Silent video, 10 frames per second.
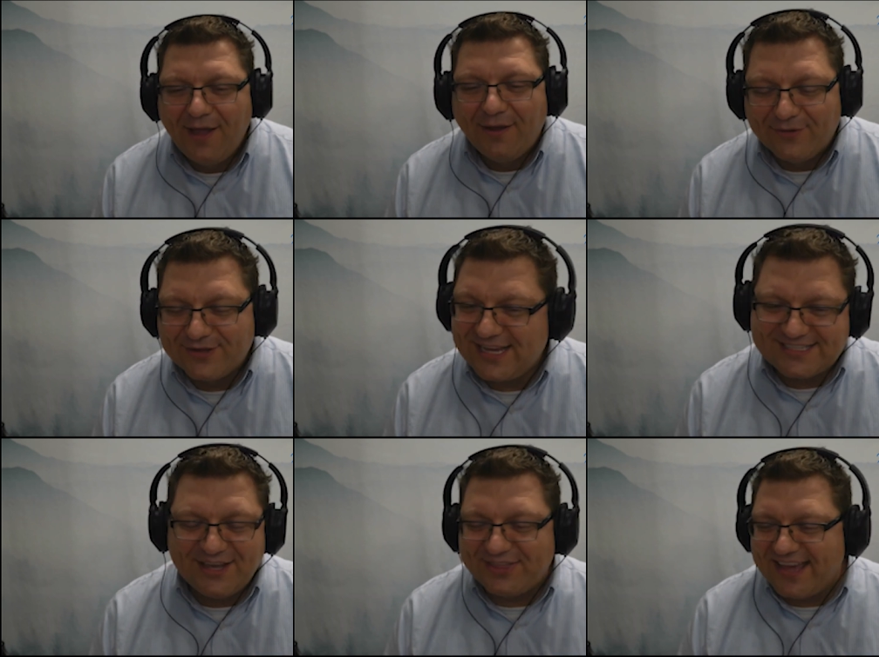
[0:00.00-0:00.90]
which I
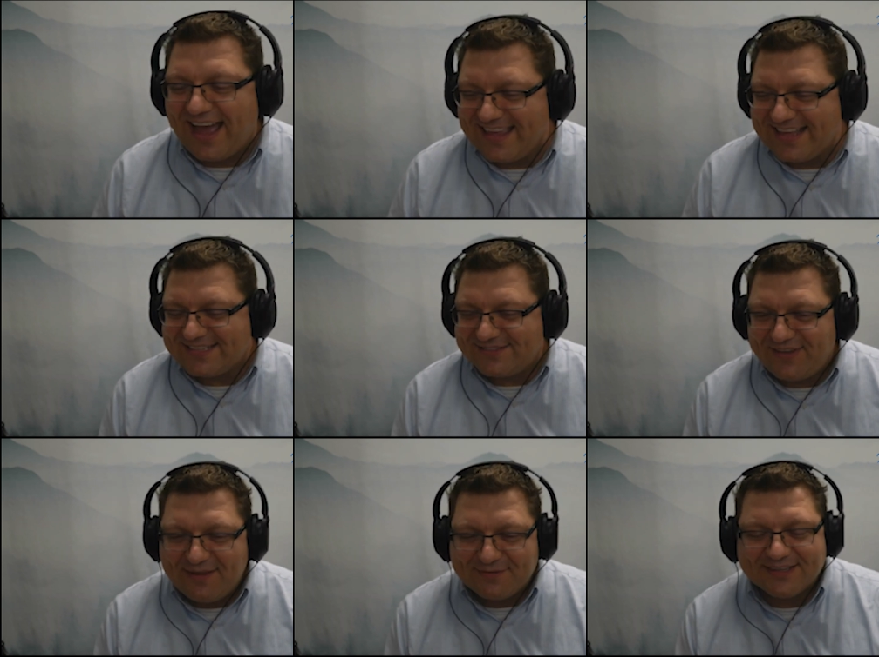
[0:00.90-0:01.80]
think that's
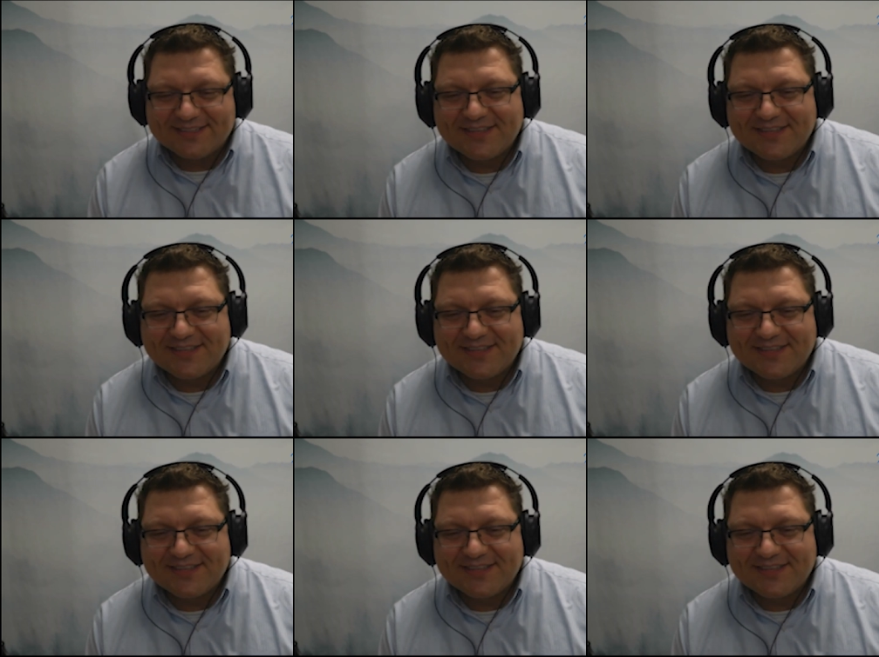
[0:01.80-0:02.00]
fabulous.